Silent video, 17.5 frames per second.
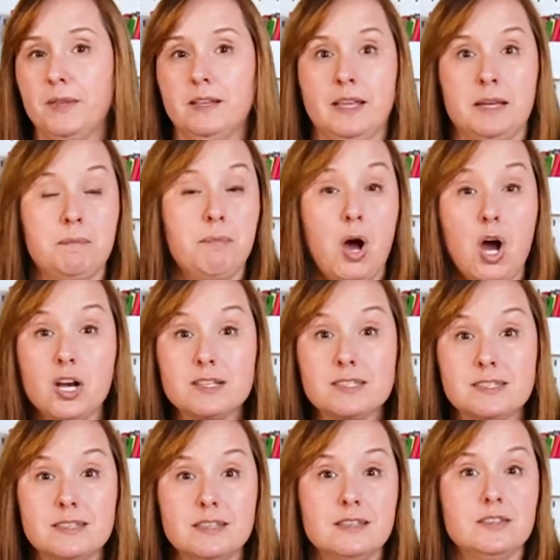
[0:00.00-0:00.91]
like
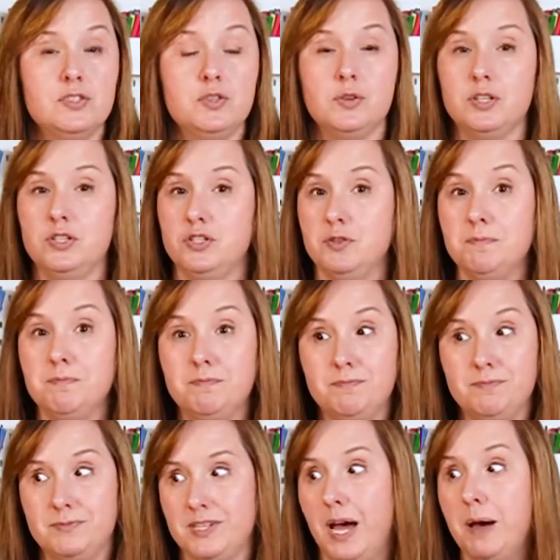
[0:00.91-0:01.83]
boxes, you can do
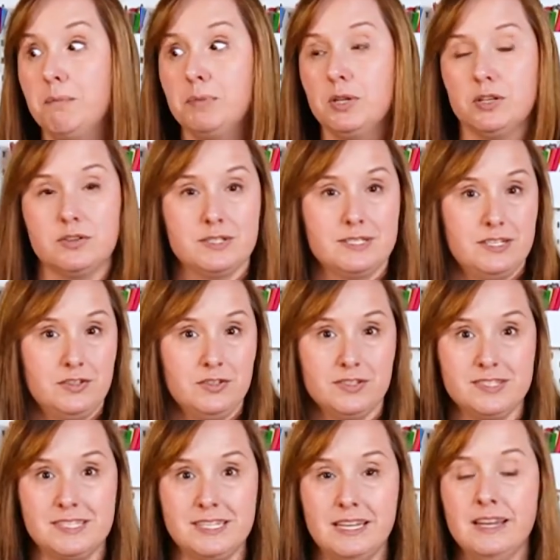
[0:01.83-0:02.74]
tumblers, as
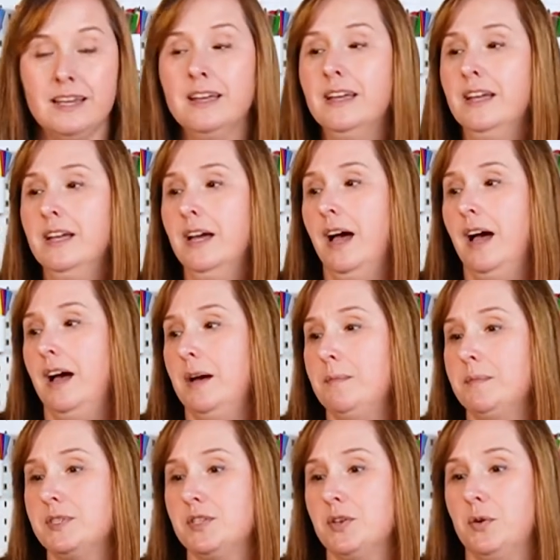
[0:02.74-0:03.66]
you'll see.
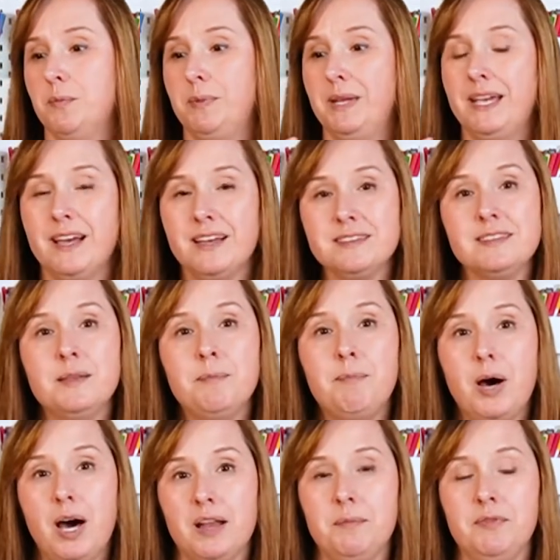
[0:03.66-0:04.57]
So because the
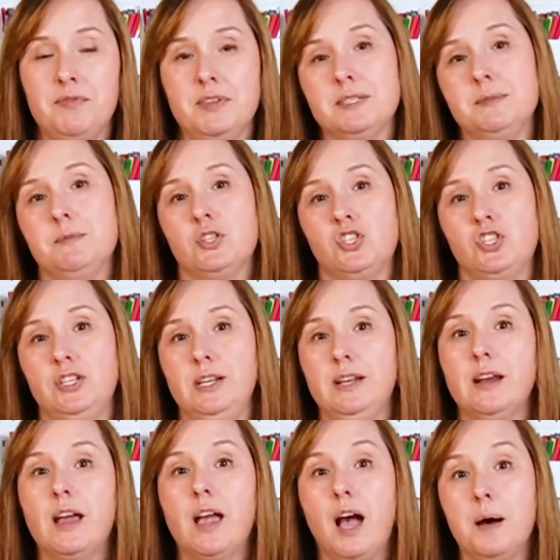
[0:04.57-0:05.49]
bottom of this
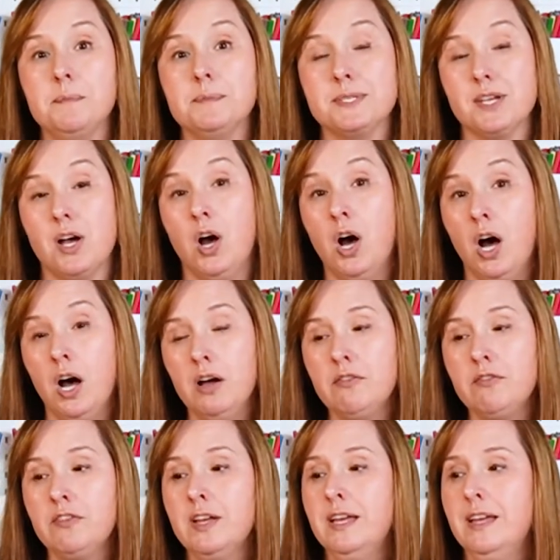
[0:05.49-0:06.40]
machine comes
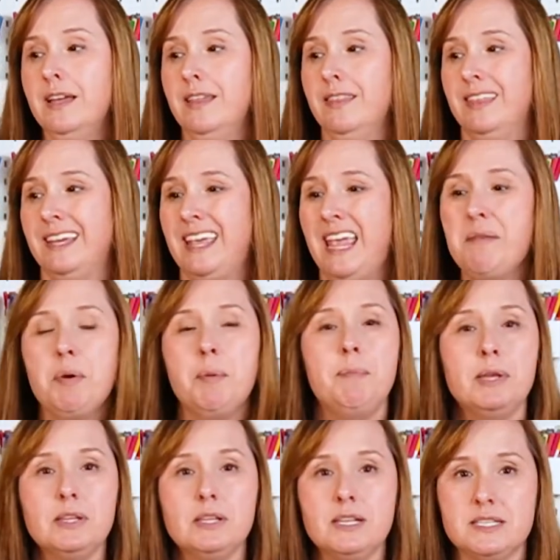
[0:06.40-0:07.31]
off, the
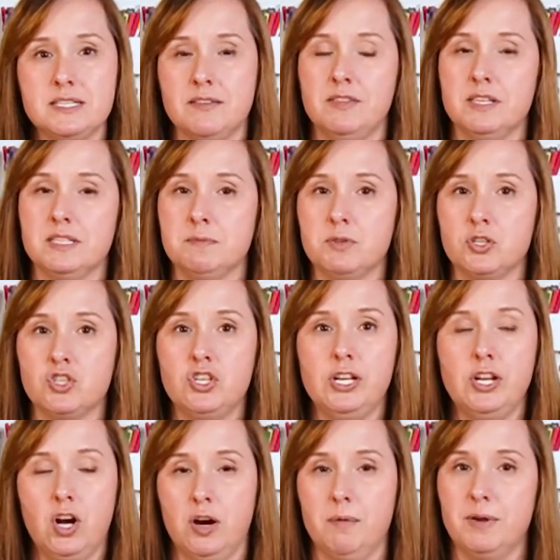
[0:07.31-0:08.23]
capabilities of this
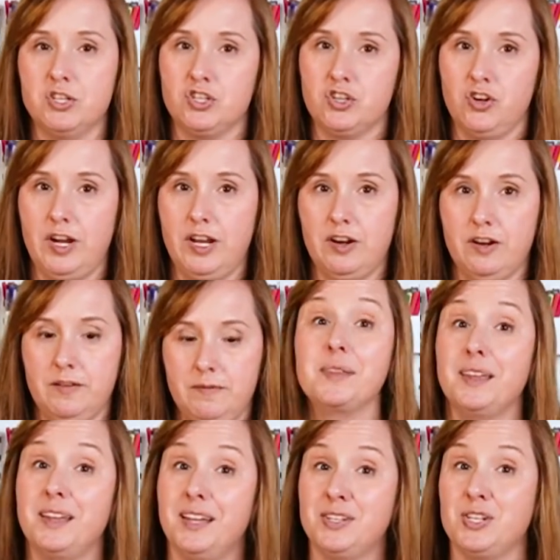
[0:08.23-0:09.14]
machine are much greater.
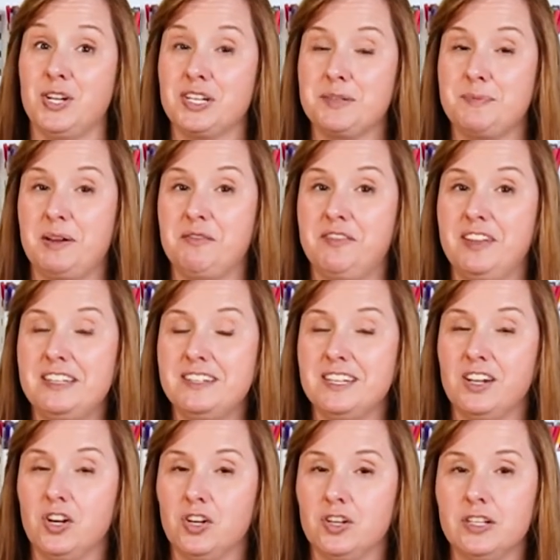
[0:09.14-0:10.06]
I talked about
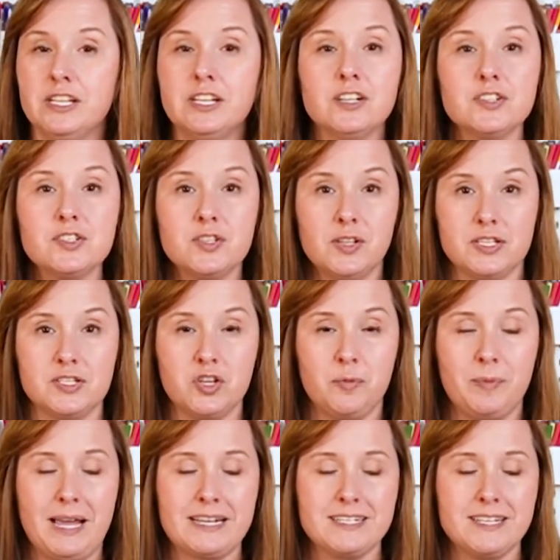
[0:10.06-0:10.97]
venting earlier, so let's
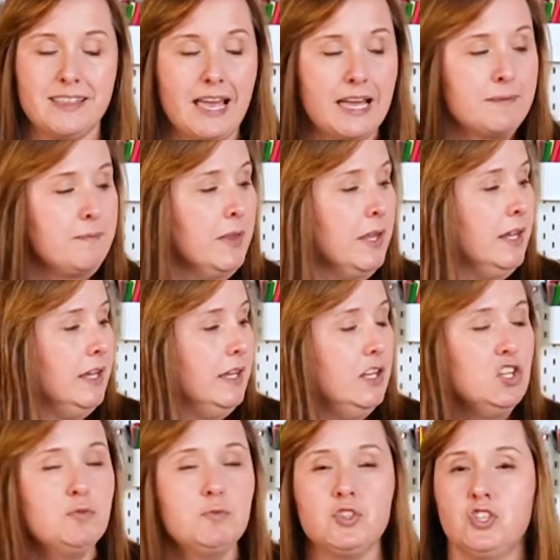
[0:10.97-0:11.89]
go back to that.
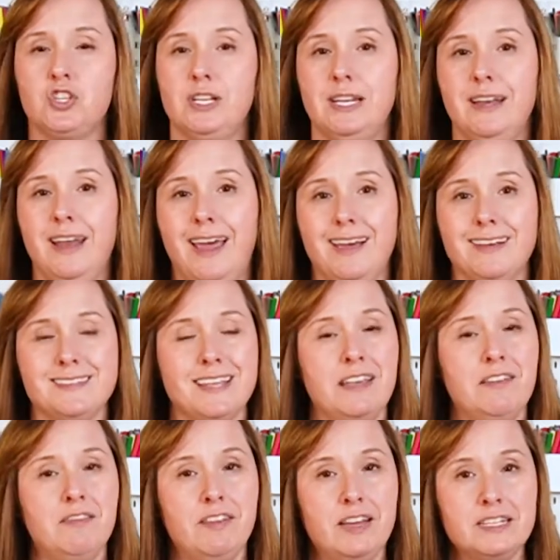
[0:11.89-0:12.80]
Each machine has
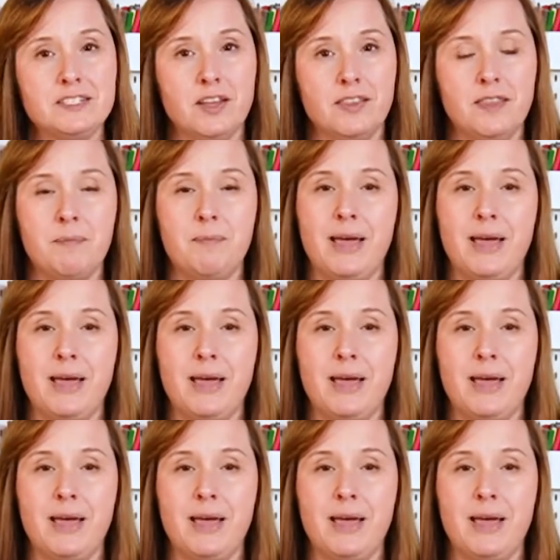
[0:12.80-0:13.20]
a vent on the